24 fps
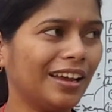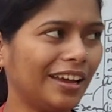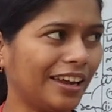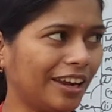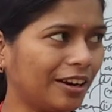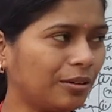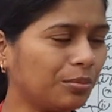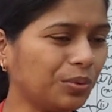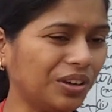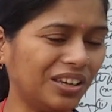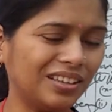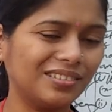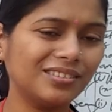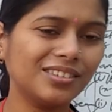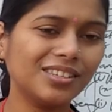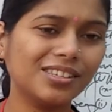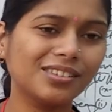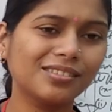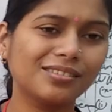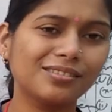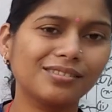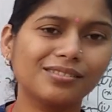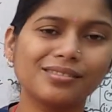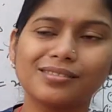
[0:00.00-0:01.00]
it
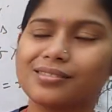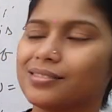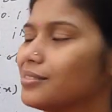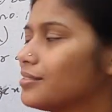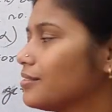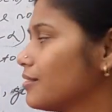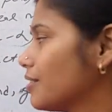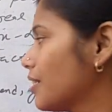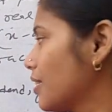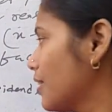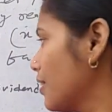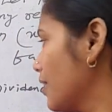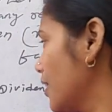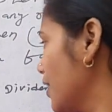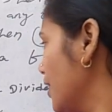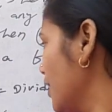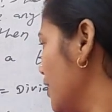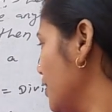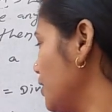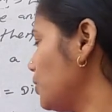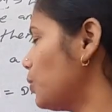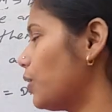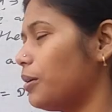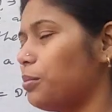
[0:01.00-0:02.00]
means
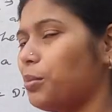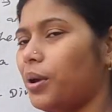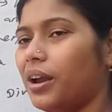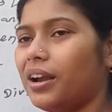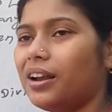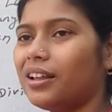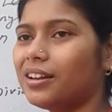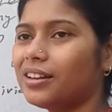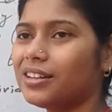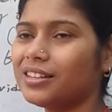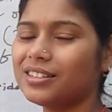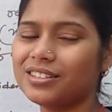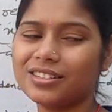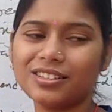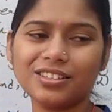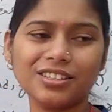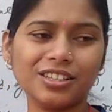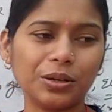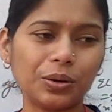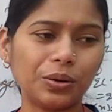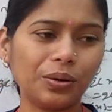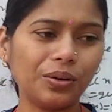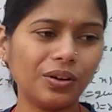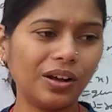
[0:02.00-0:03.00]
your remainder is
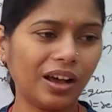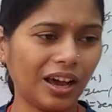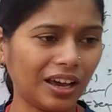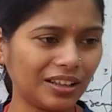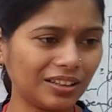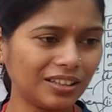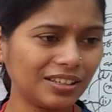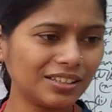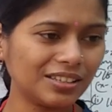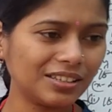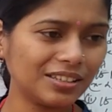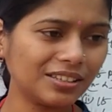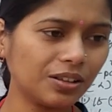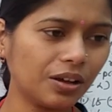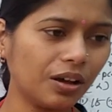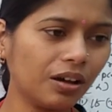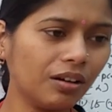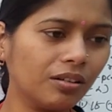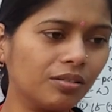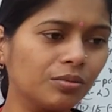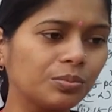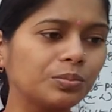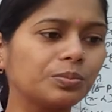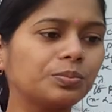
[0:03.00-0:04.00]
0, and this is the
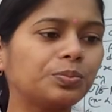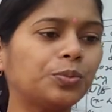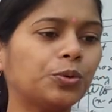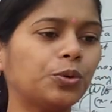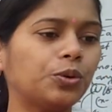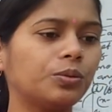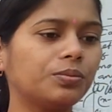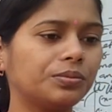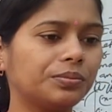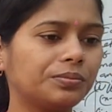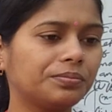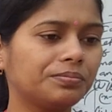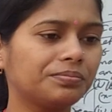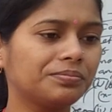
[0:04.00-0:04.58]
proof.